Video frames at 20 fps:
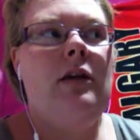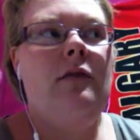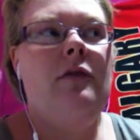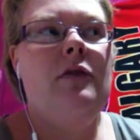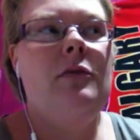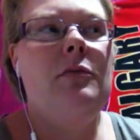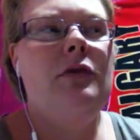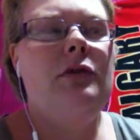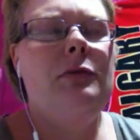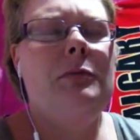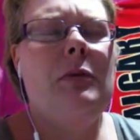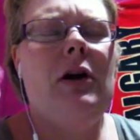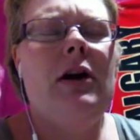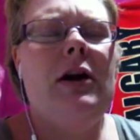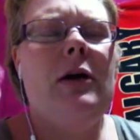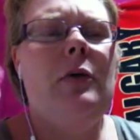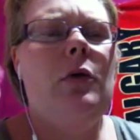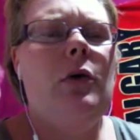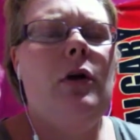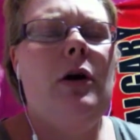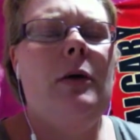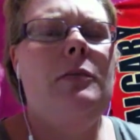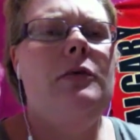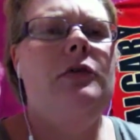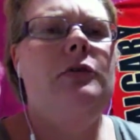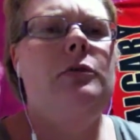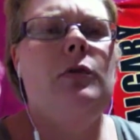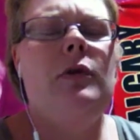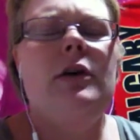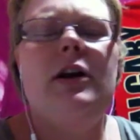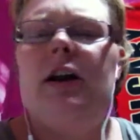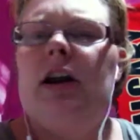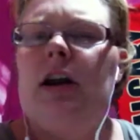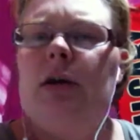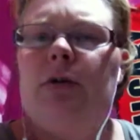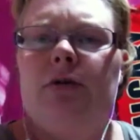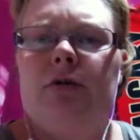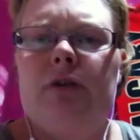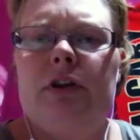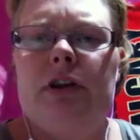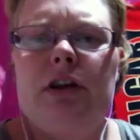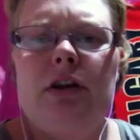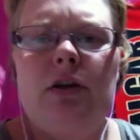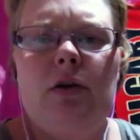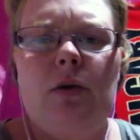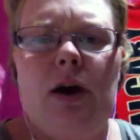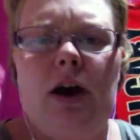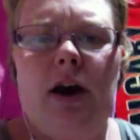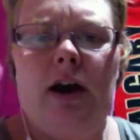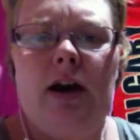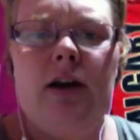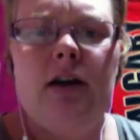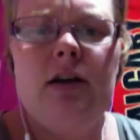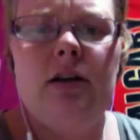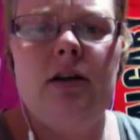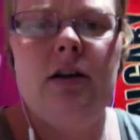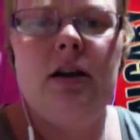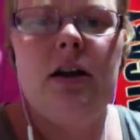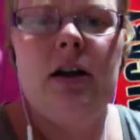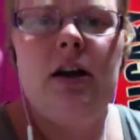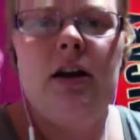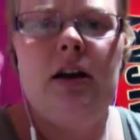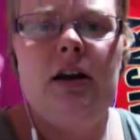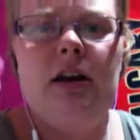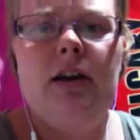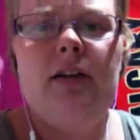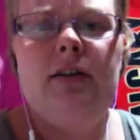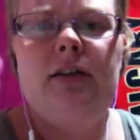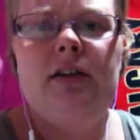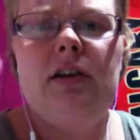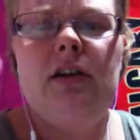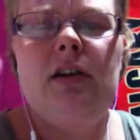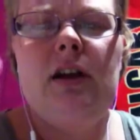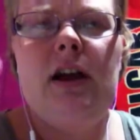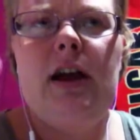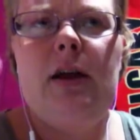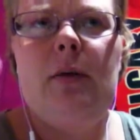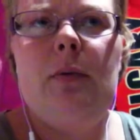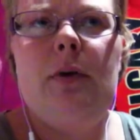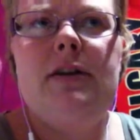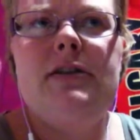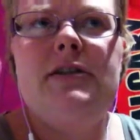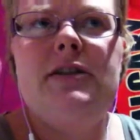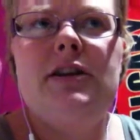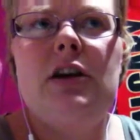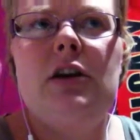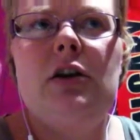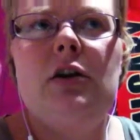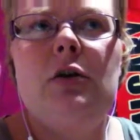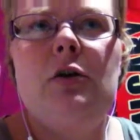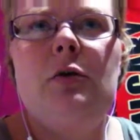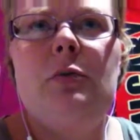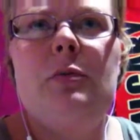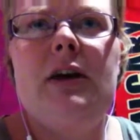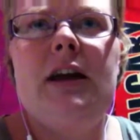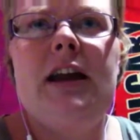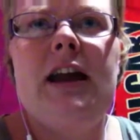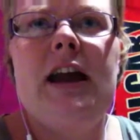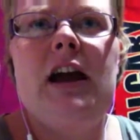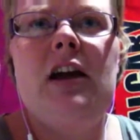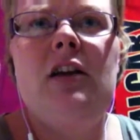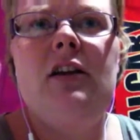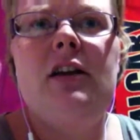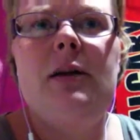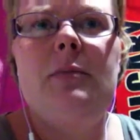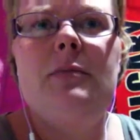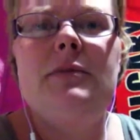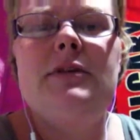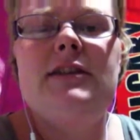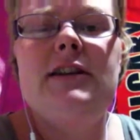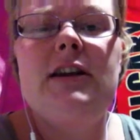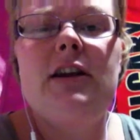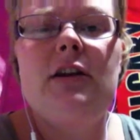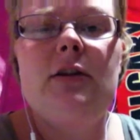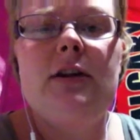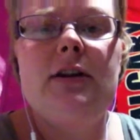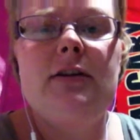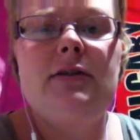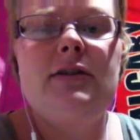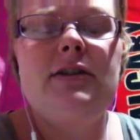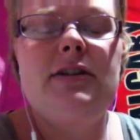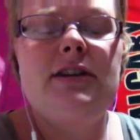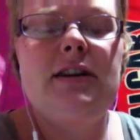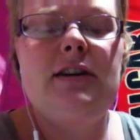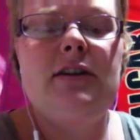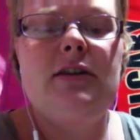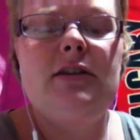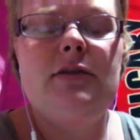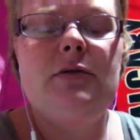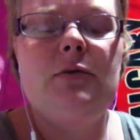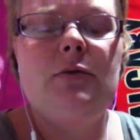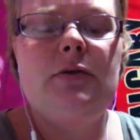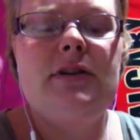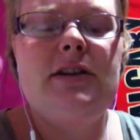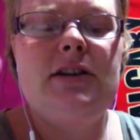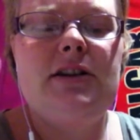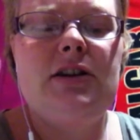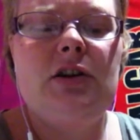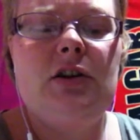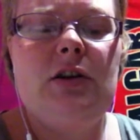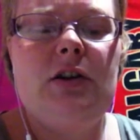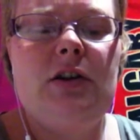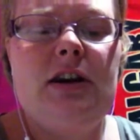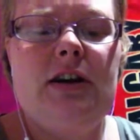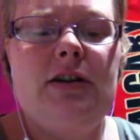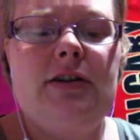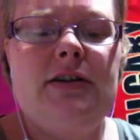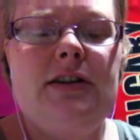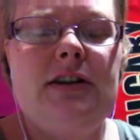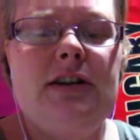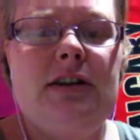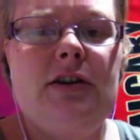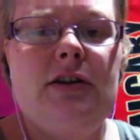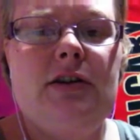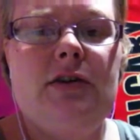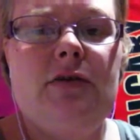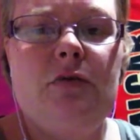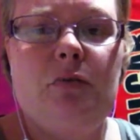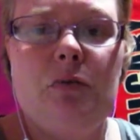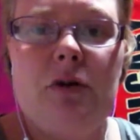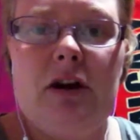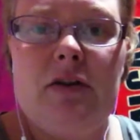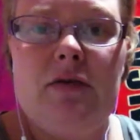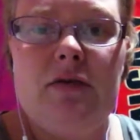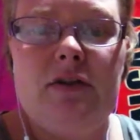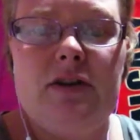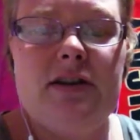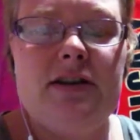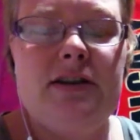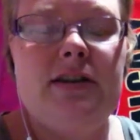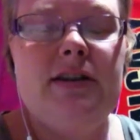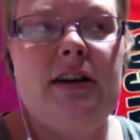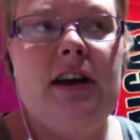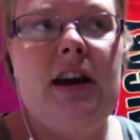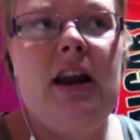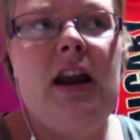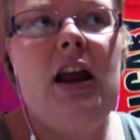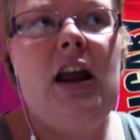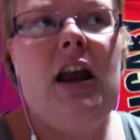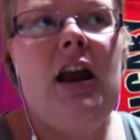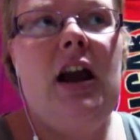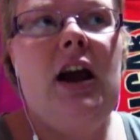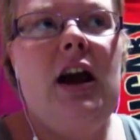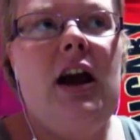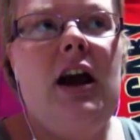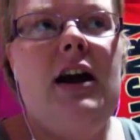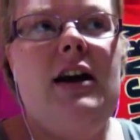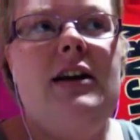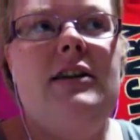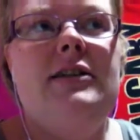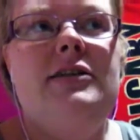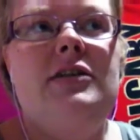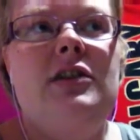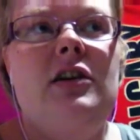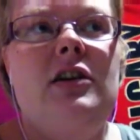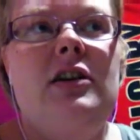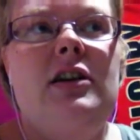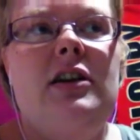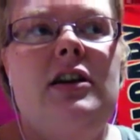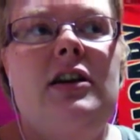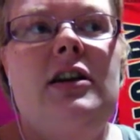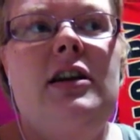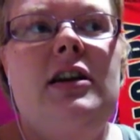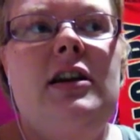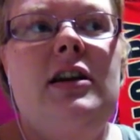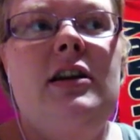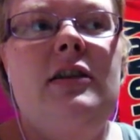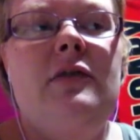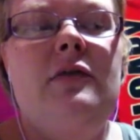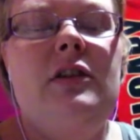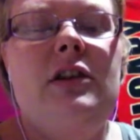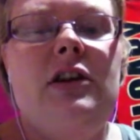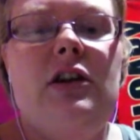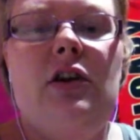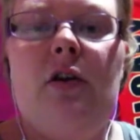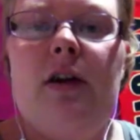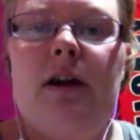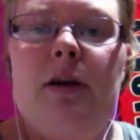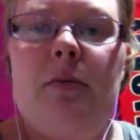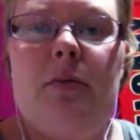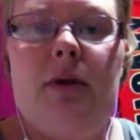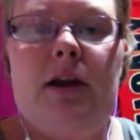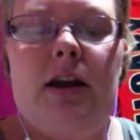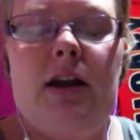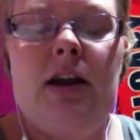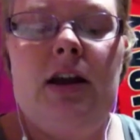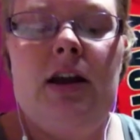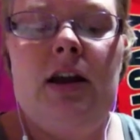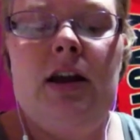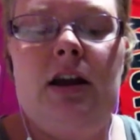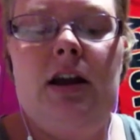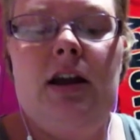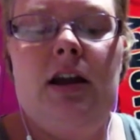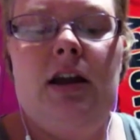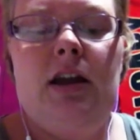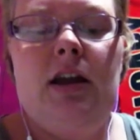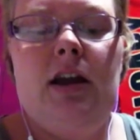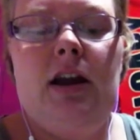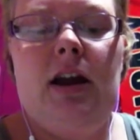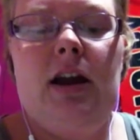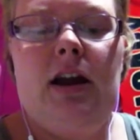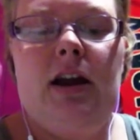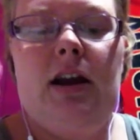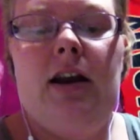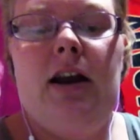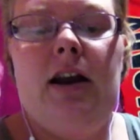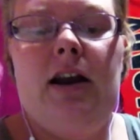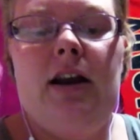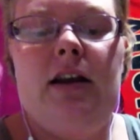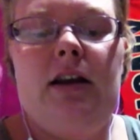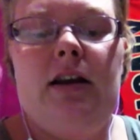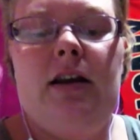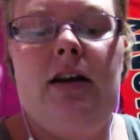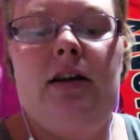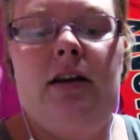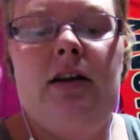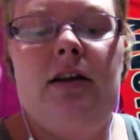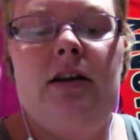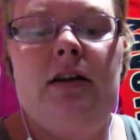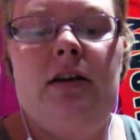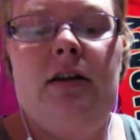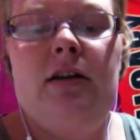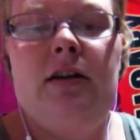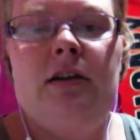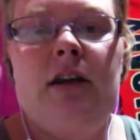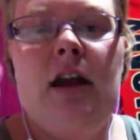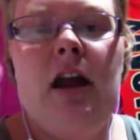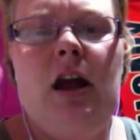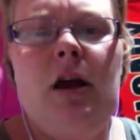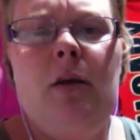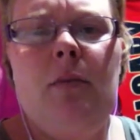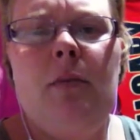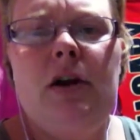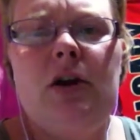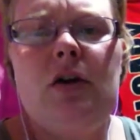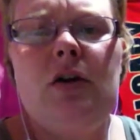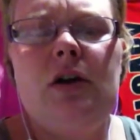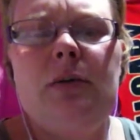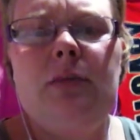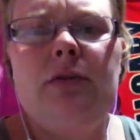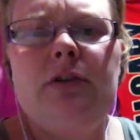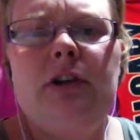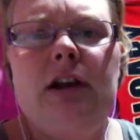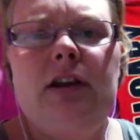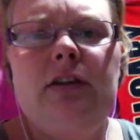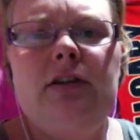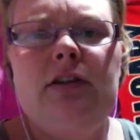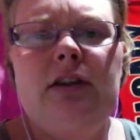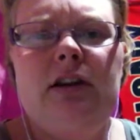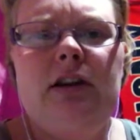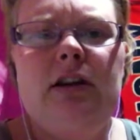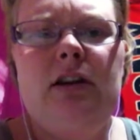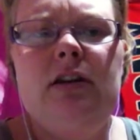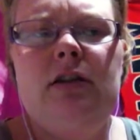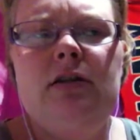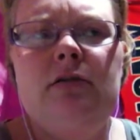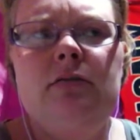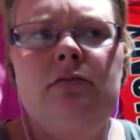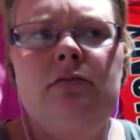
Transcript: the most part, I woke up this morning and I was feeling okay until I went to go pick Allie up and take her downstairs. Once I took her downstairs for breakfast, I started feeling crampy again. And my cramps lasted